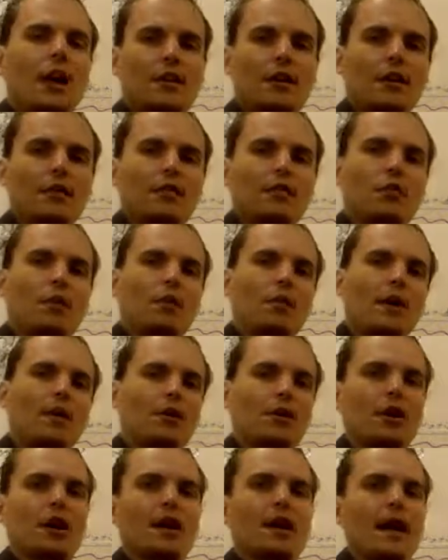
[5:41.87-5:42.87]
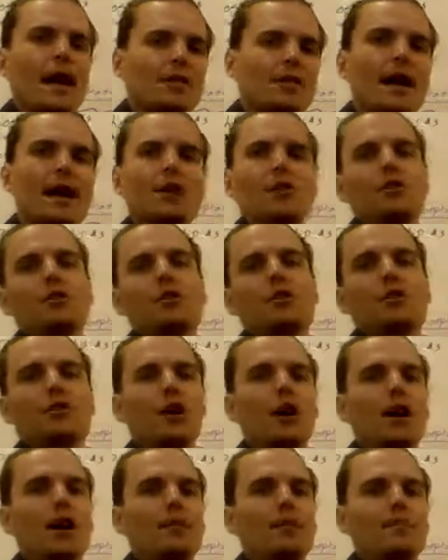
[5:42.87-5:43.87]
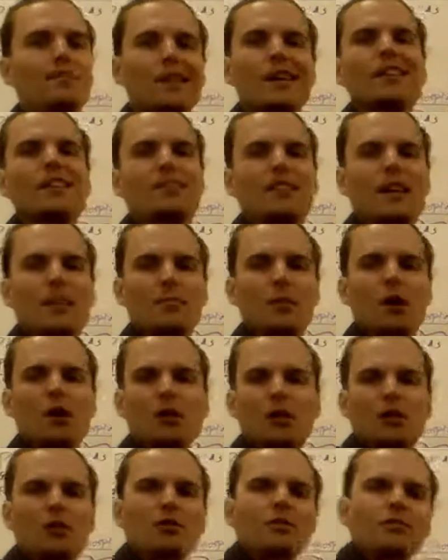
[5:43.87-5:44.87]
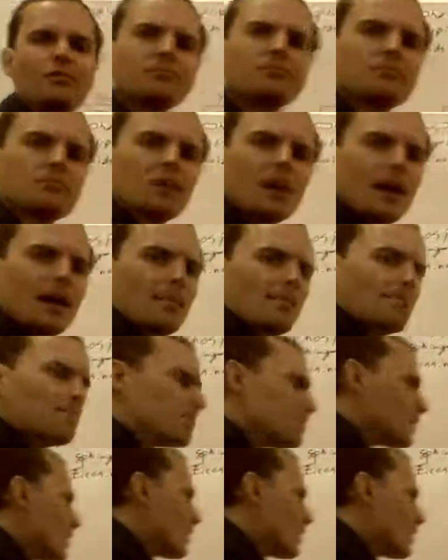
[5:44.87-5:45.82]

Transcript: and therefore whether or not it has a hydrogen or not, same molecule. Okay,